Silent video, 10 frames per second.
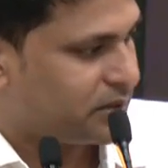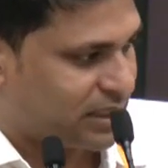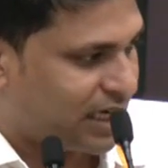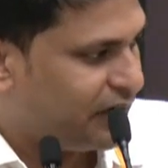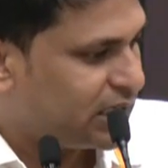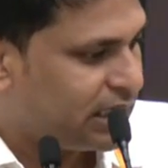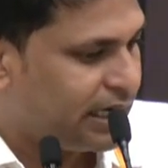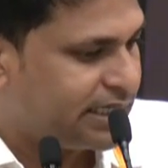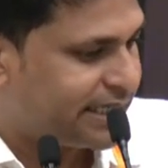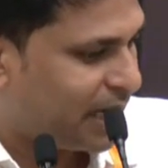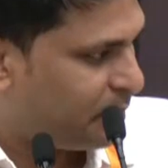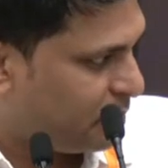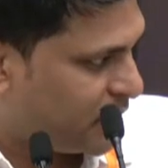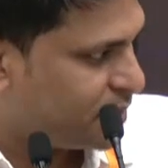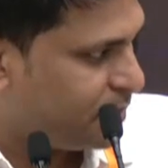Conventionally,
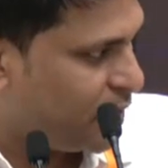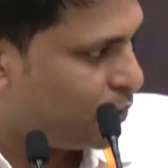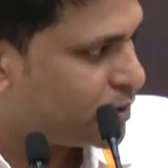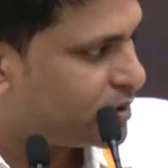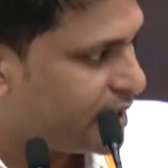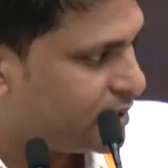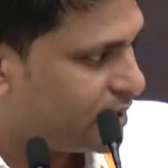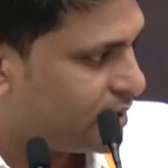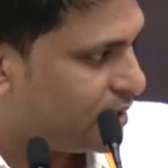sandpaper is being used, right, sir?